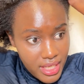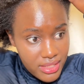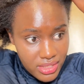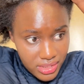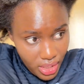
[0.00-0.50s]

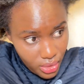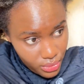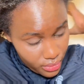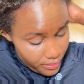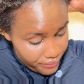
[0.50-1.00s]

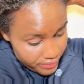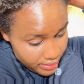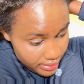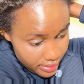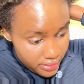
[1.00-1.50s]
So
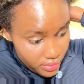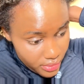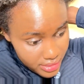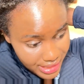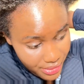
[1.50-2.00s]

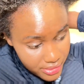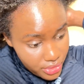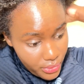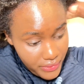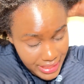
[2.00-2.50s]
those are
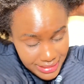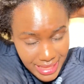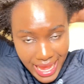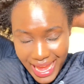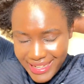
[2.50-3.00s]
2 things
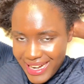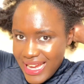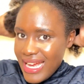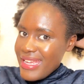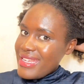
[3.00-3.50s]
that
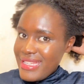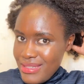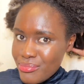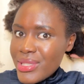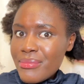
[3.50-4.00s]
I
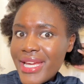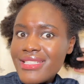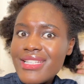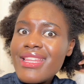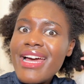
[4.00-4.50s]

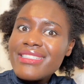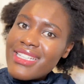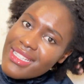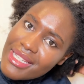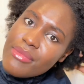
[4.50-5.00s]
implemented that
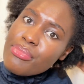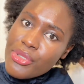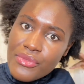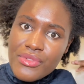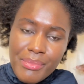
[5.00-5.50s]

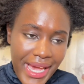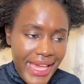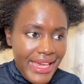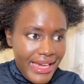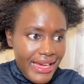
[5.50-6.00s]
improved my
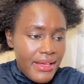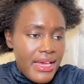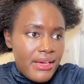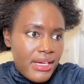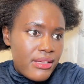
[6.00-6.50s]
hair,
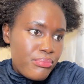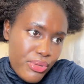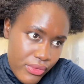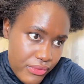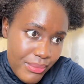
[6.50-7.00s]

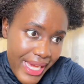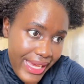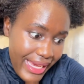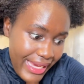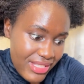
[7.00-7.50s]

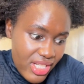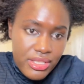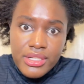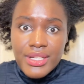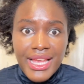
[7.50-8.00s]

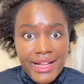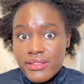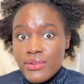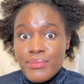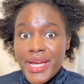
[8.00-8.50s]
general health
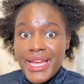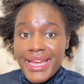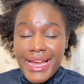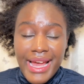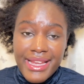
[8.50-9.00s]
of my
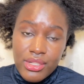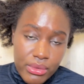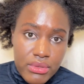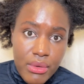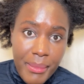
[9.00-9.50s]
hair, and
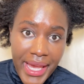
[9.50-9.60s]
also my